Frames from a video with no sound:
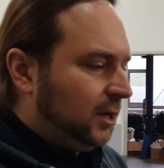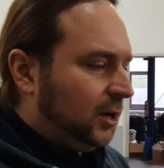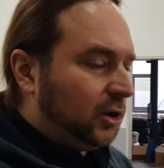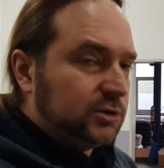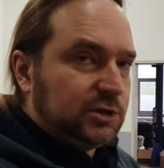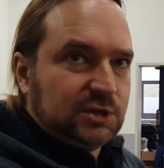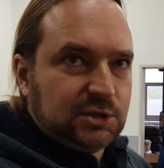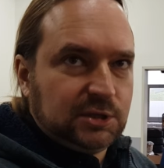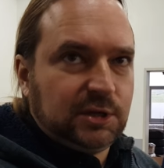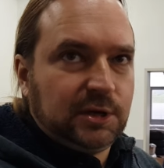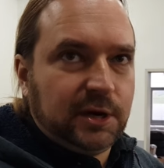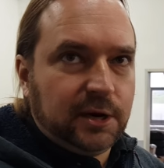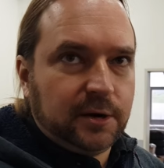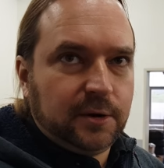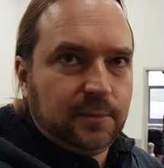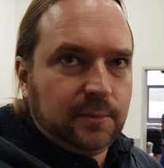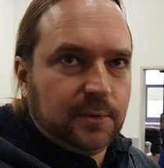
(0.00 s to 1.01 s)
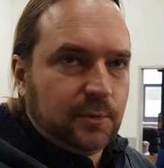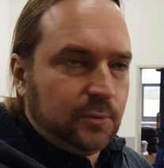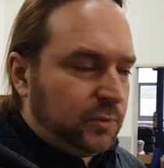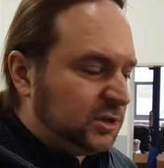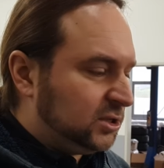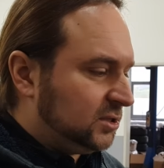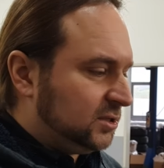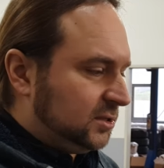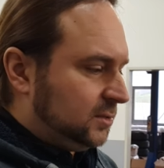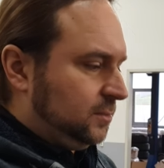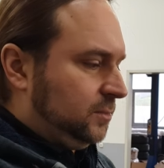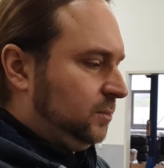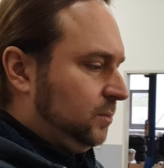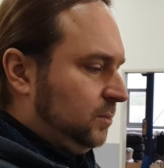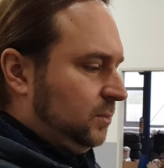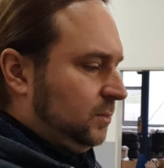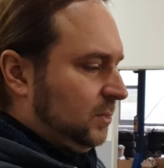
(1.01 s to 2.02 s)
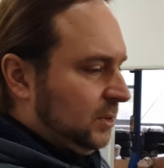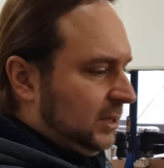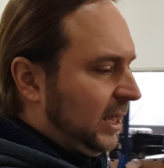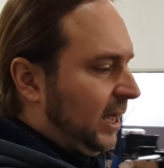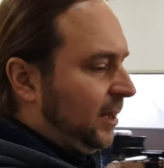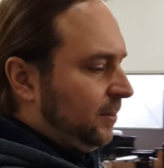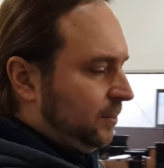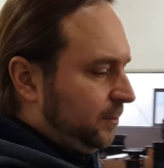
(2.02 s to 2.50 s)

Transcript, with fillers: on a GTR, mm-hmm. which yeah,